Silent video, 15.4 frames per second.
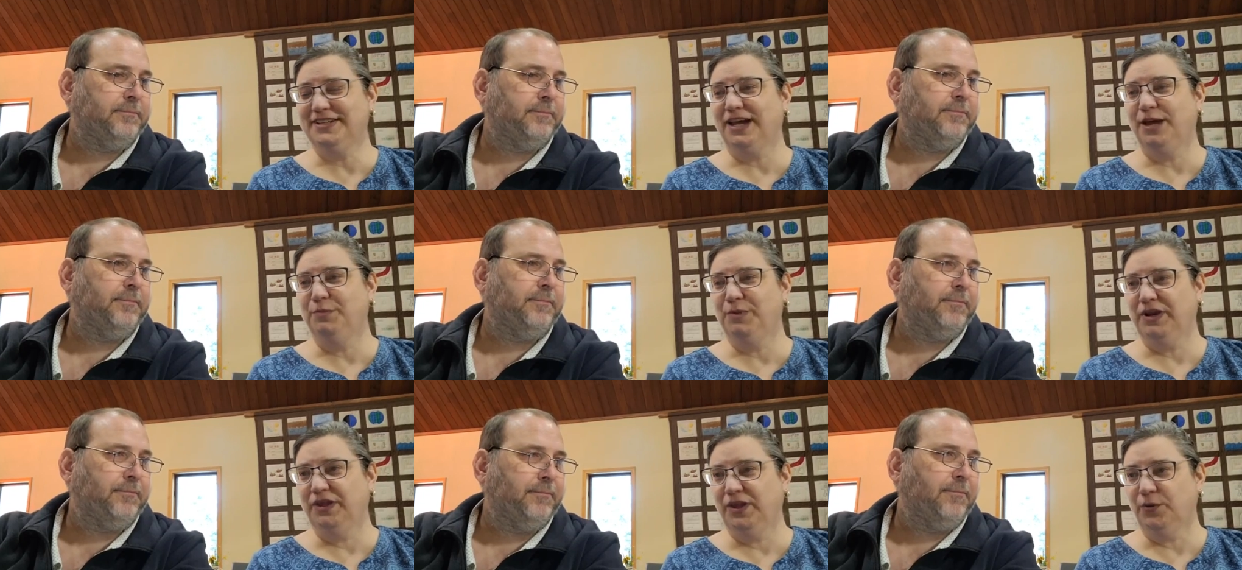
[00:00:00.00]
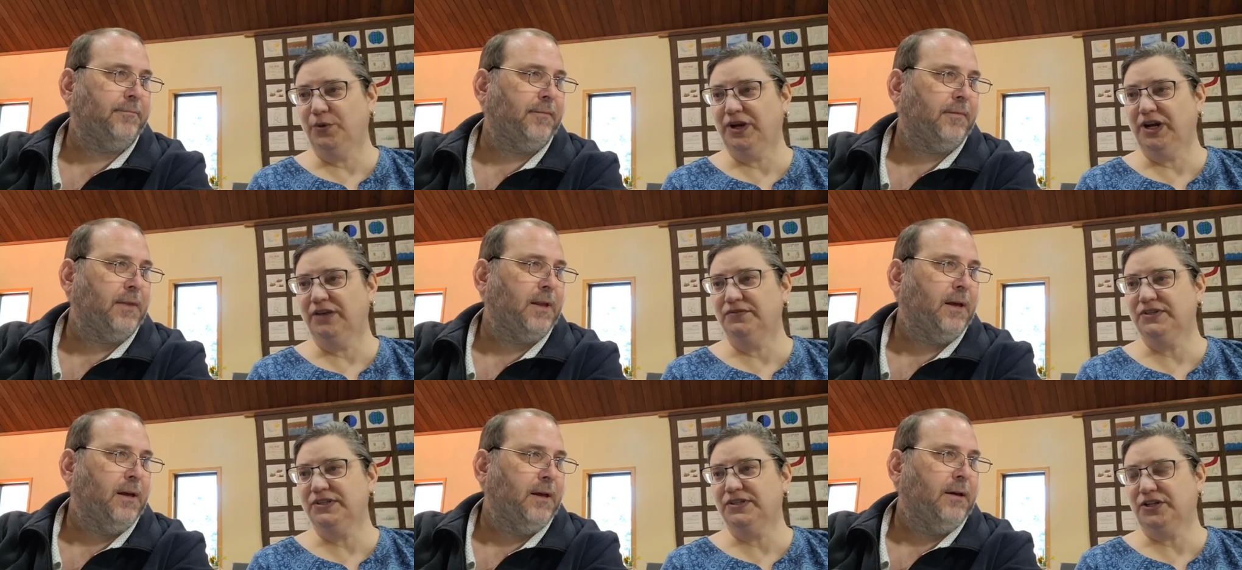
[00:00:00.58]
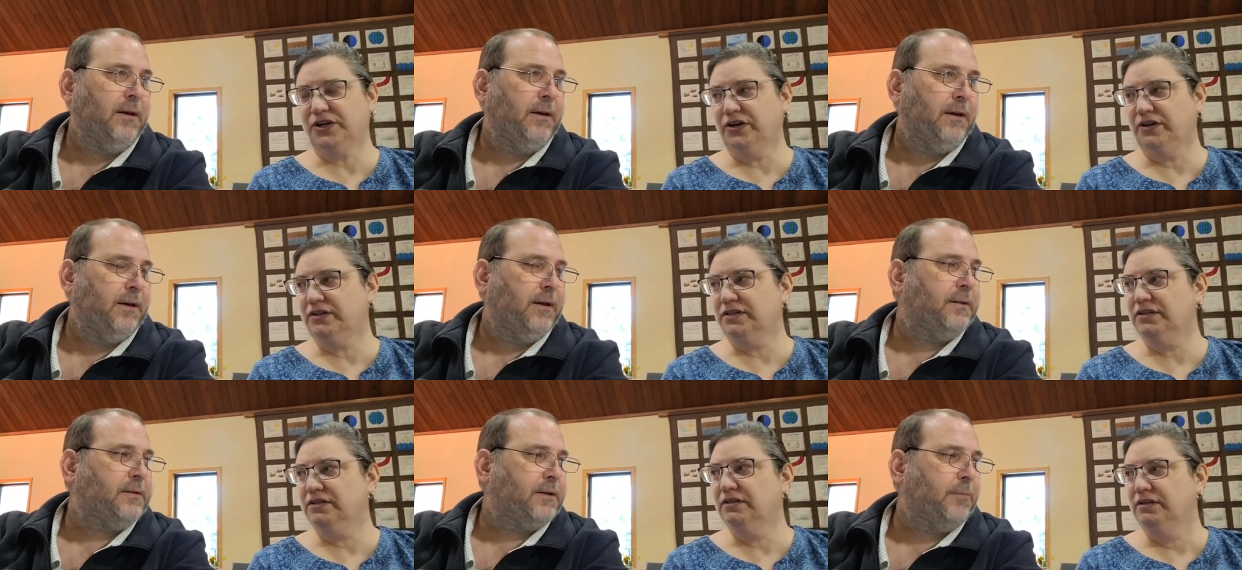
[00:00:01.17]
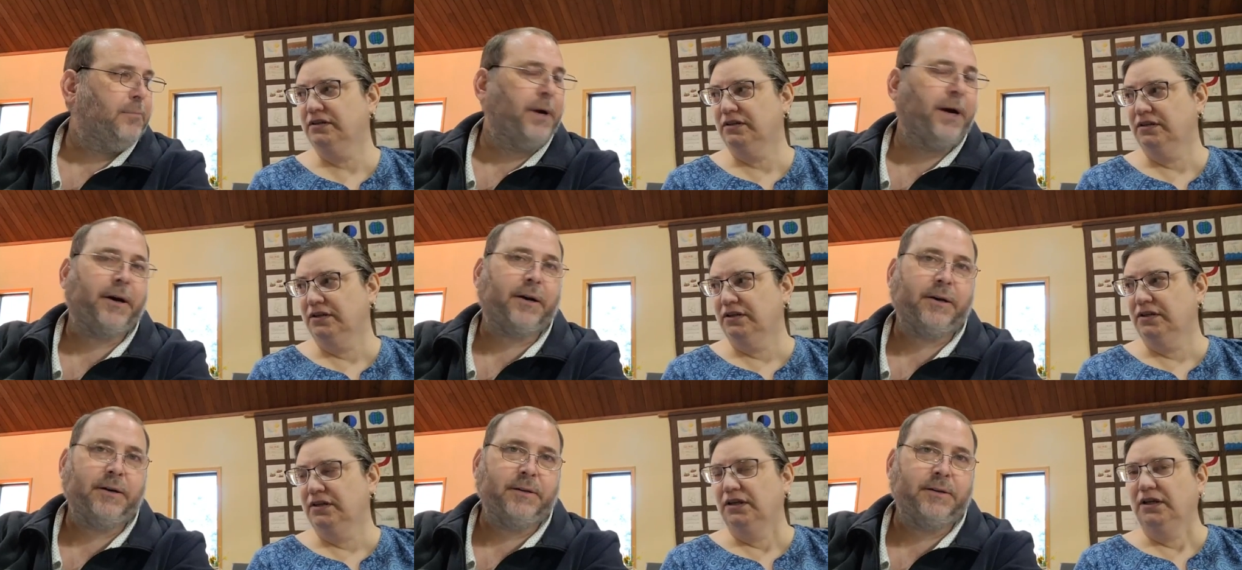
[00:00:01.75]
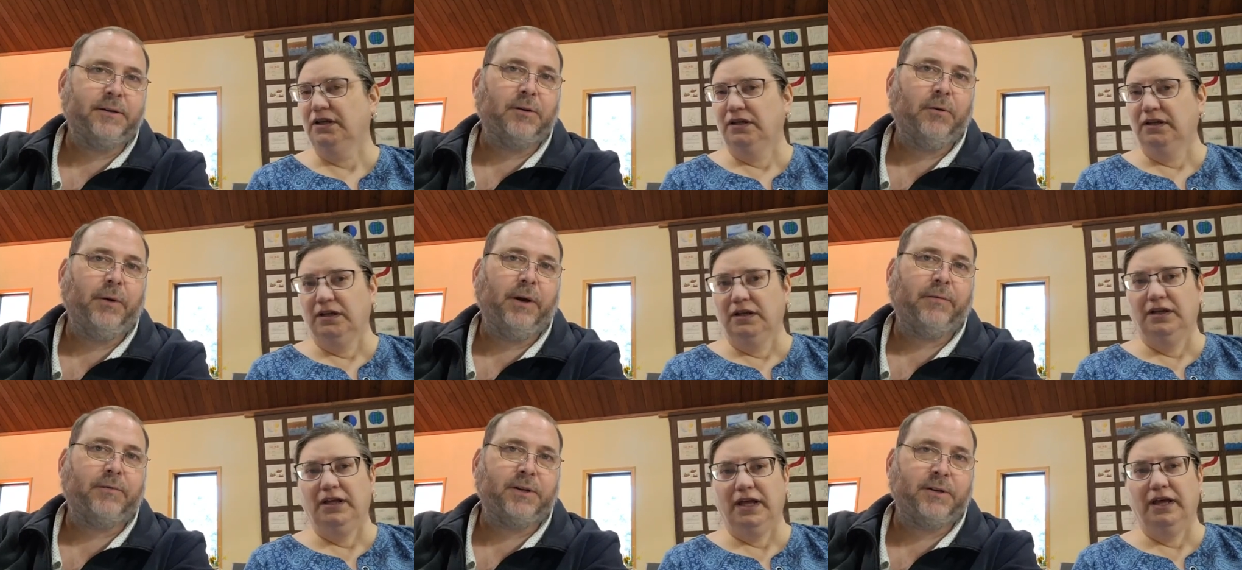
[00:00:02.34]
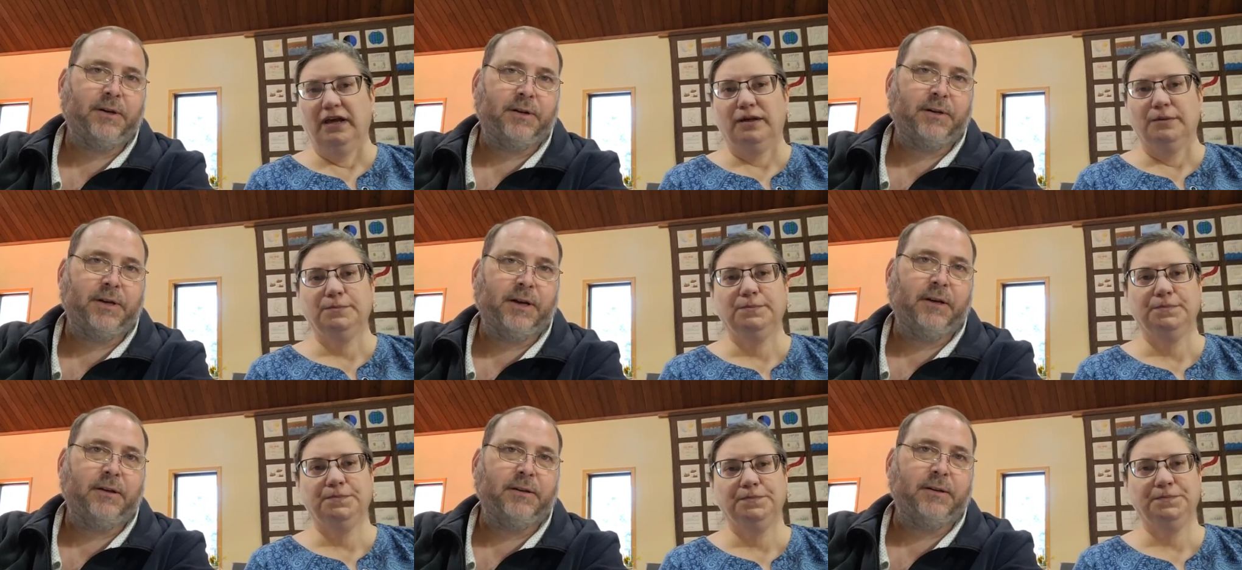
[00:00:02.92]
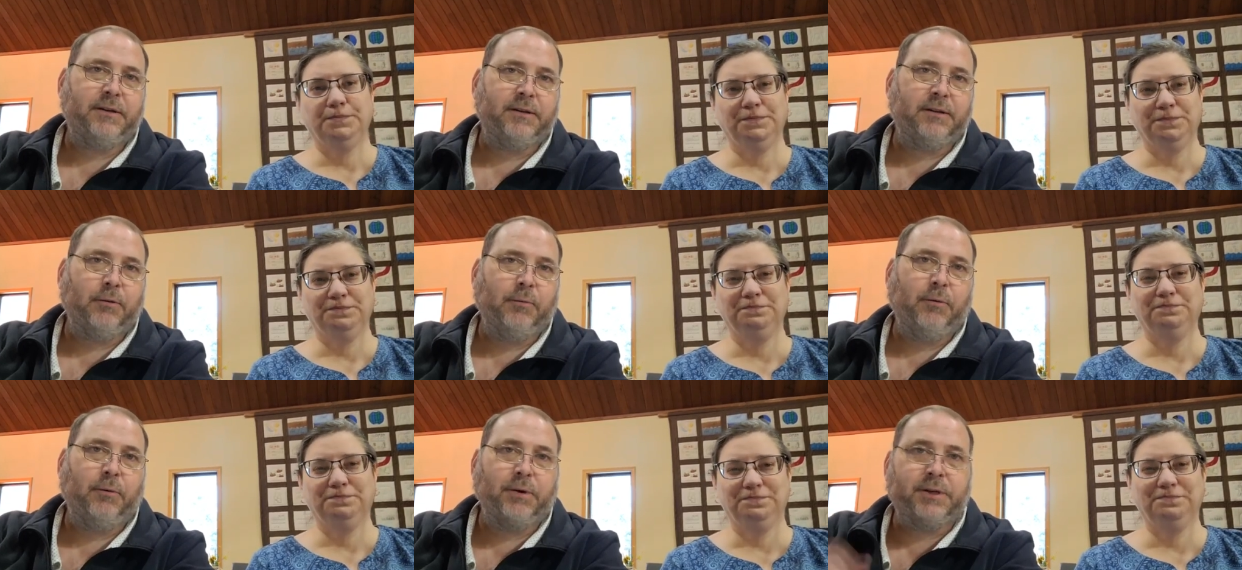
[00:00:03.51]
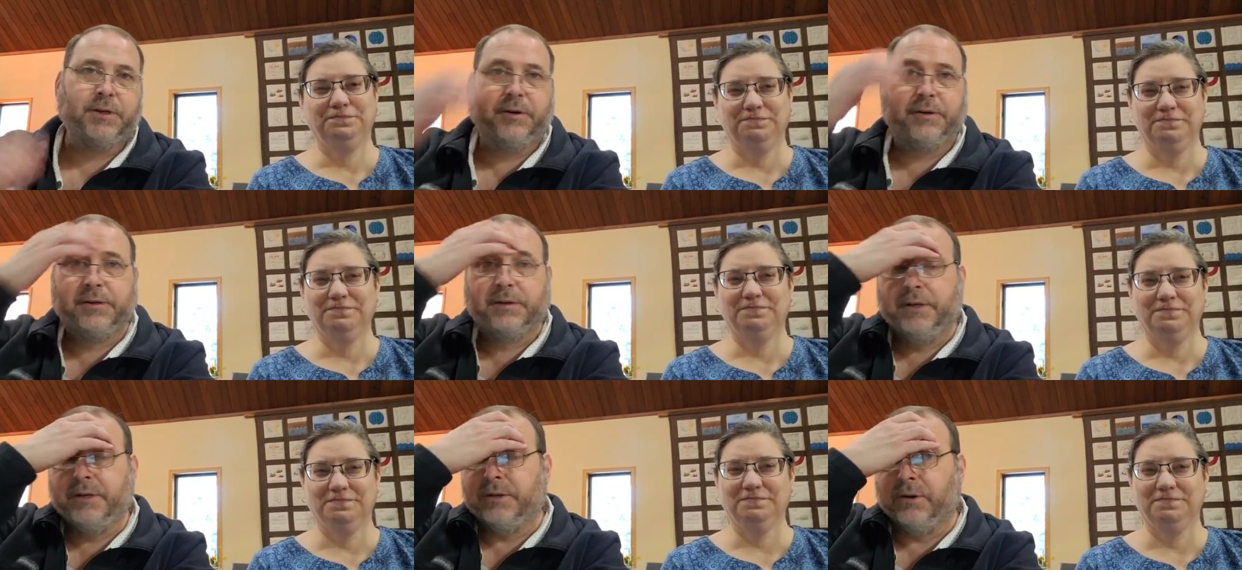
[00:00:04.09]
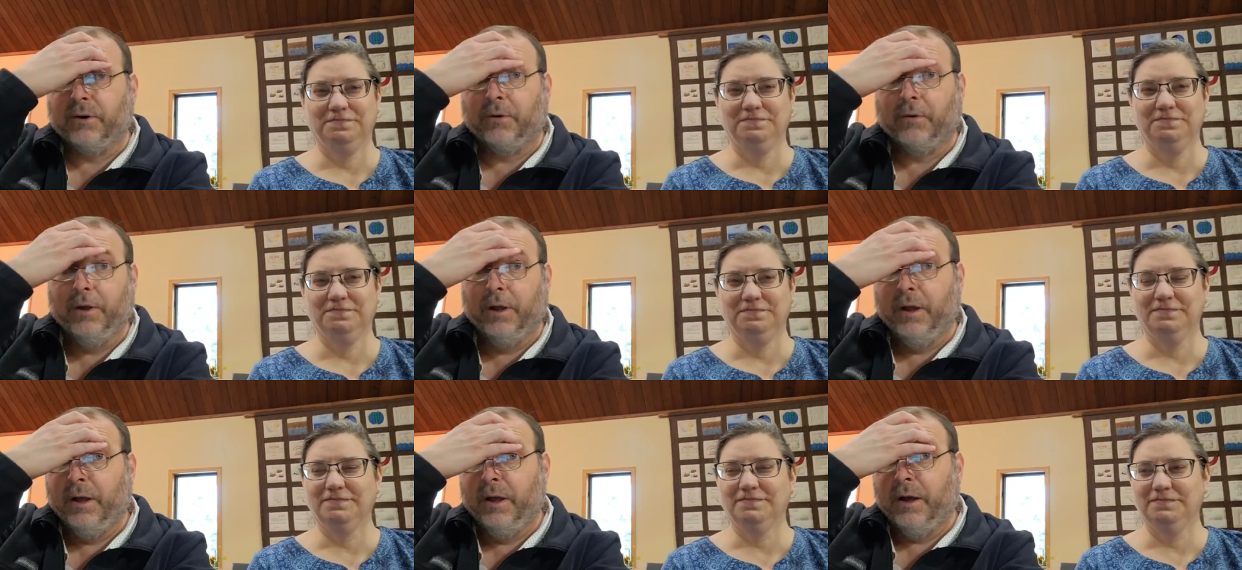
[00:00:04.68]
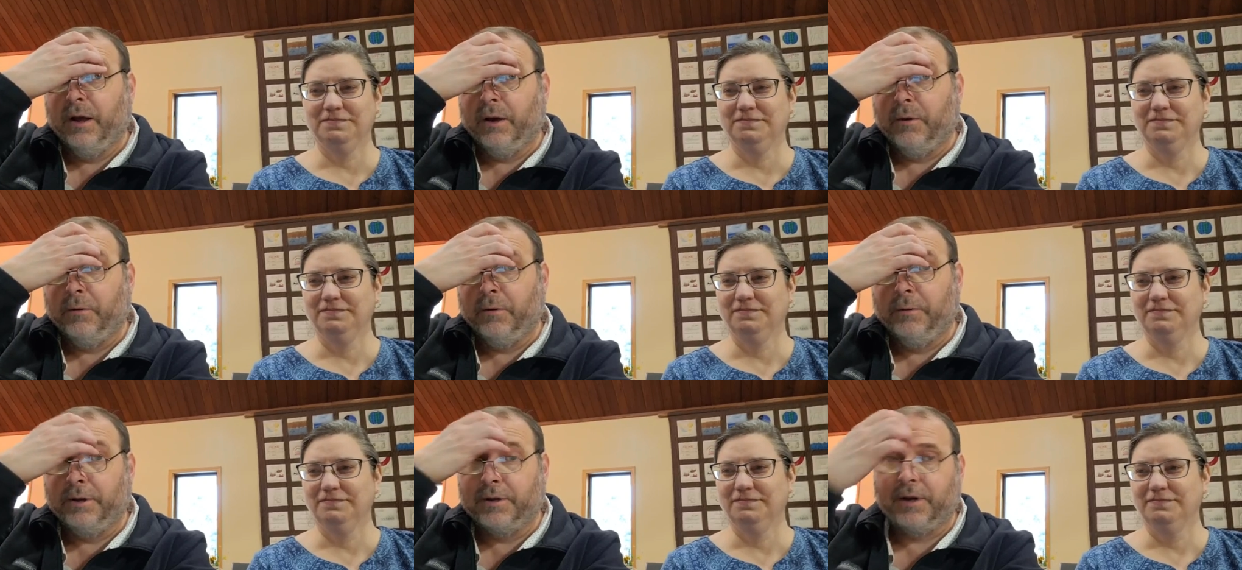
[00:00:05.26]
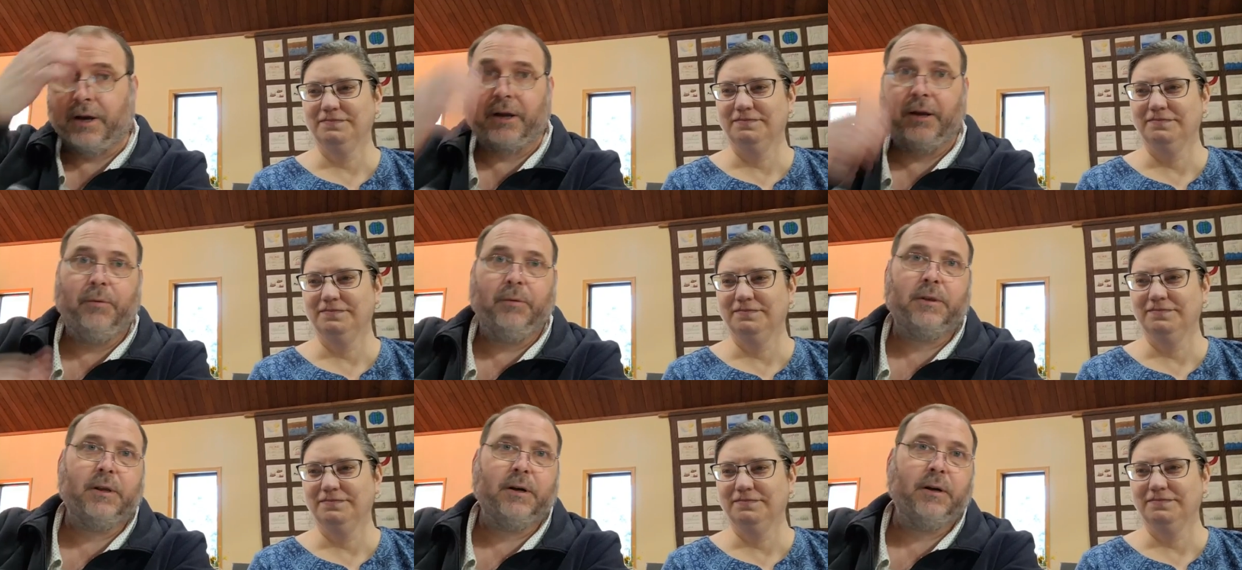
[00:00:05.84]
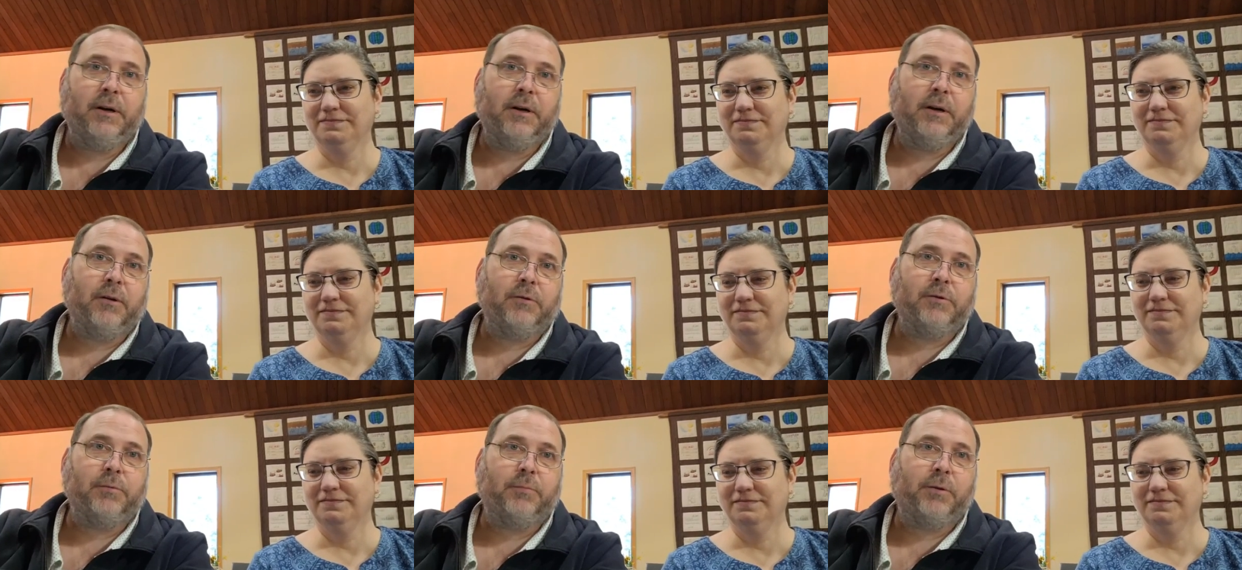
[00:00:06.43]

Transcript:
Speaker 1: time, but I think we're going to have to start.
Speaker 2: It's come back, and so we have to start taking things a little more seriously. So we'll be talking with the council